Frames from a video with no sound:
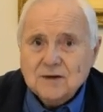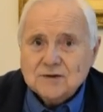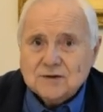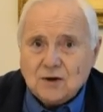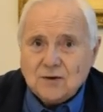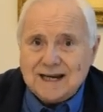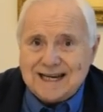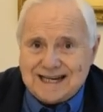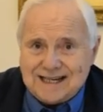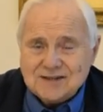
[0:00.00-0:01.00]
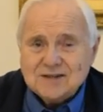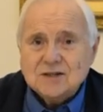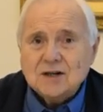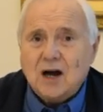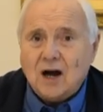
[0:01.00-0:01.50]
So
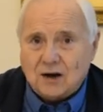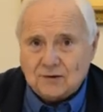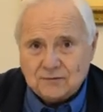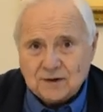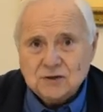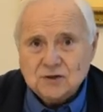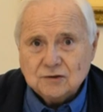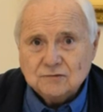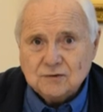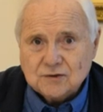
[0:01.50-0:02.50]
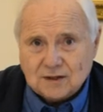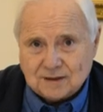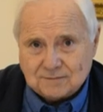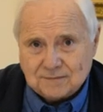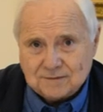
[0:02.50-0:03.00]
east of
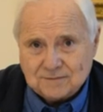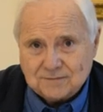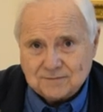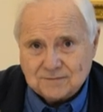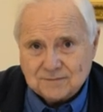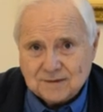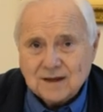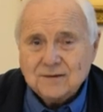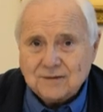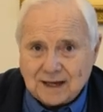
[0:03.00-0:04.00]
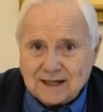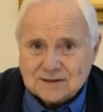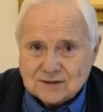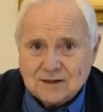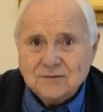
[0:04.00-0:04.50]
Jerusalem.
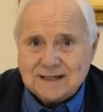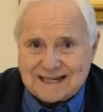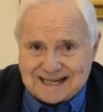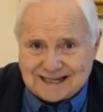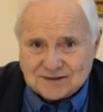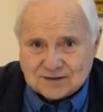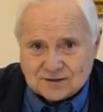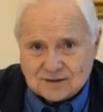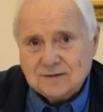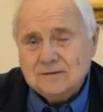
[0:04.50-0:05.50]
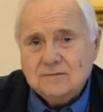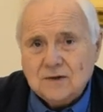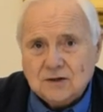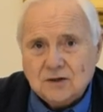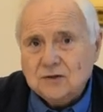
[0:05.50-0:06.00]
That's the east
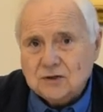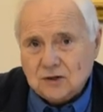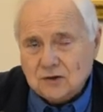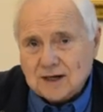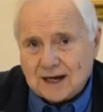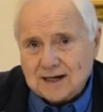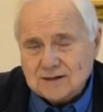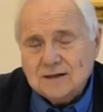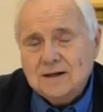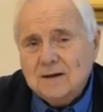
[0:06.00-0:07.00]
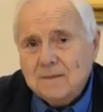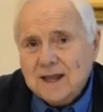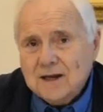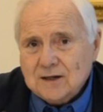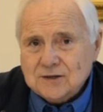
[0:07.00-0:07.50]
we're to look at.
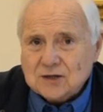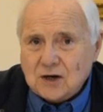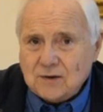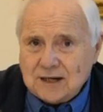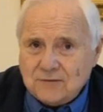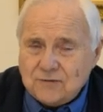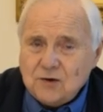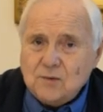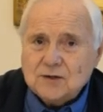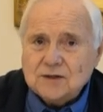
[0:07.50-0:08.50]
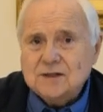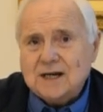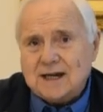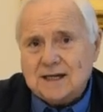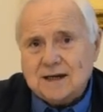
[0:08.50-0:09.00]
And so if you were to
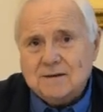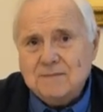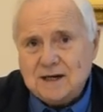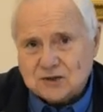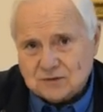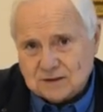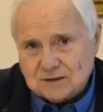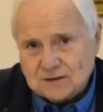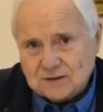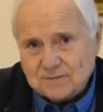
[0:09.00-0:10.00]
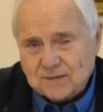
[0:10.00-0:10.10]
take a measurement